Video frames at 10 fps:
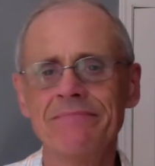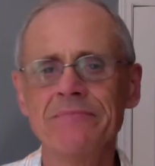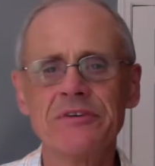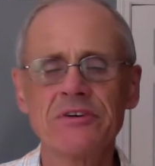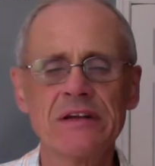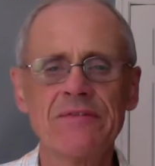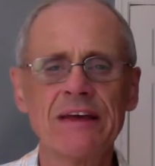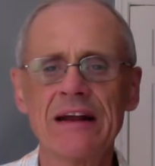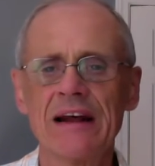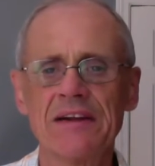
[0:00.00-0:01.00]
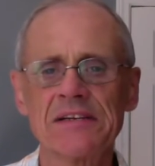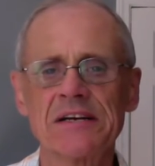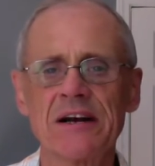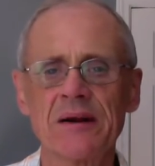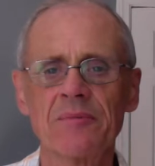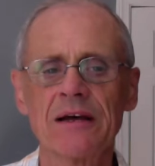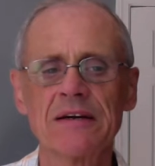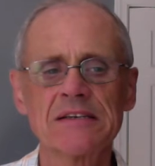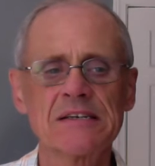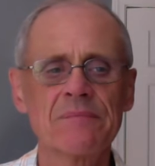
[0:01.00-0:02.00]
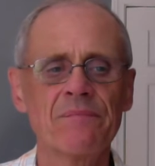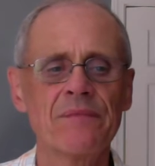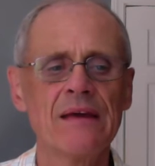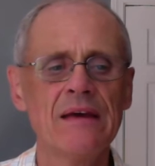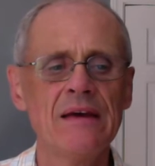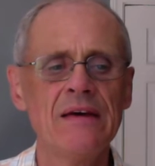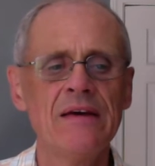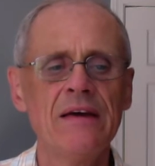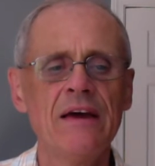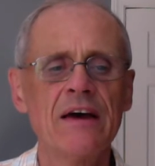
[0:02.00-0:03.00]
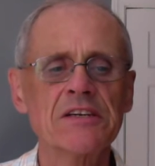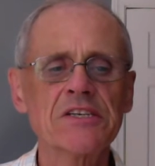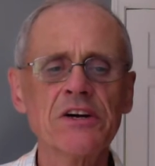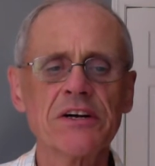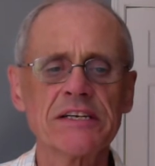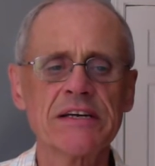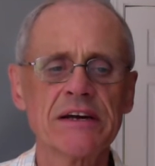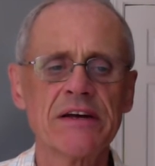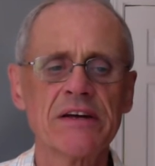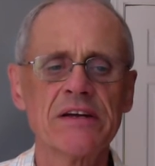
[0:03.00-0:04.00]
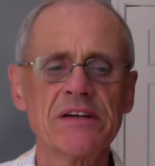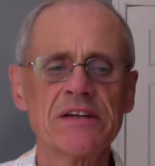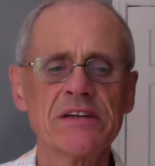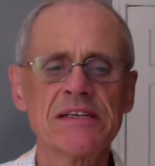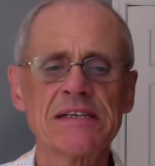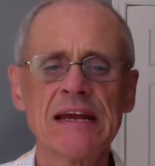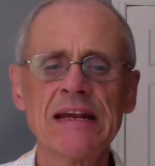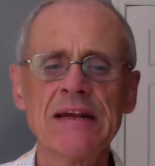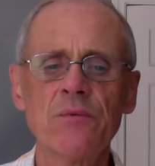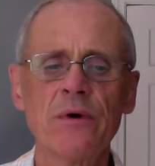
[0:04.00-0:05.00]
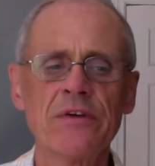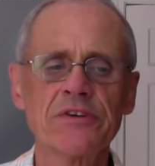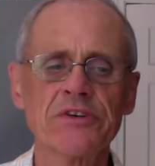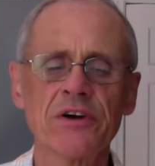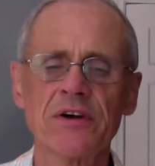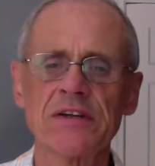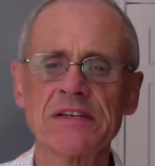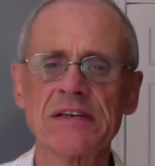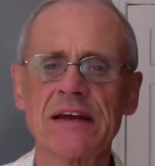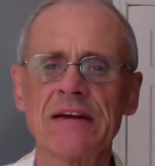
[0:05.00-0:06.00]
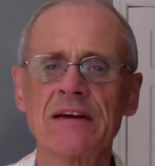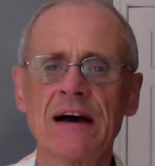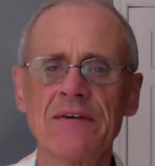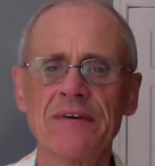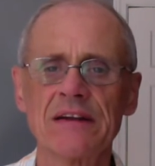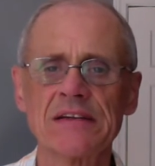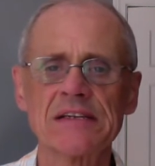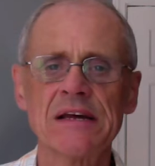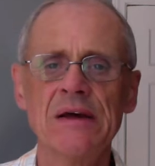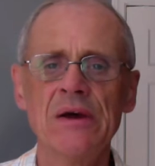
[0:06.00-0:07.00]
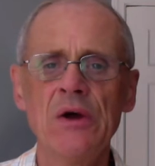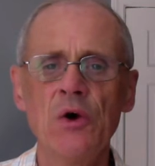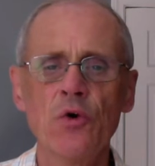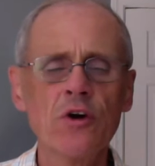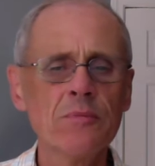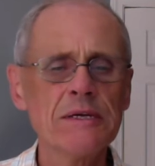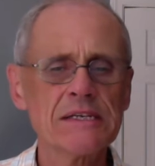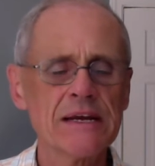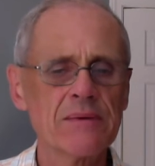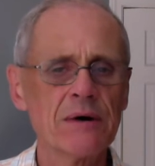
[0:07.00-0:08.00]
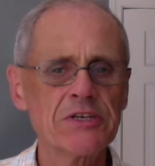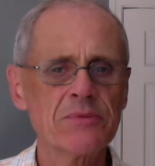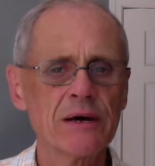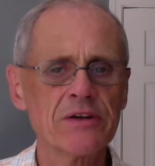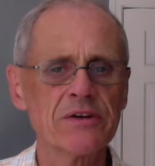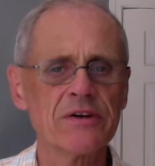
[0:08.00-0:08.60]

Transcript: shouldn't even get out of the starting blocks. Assert, stated with assurance and confidence. We're going to be saying much about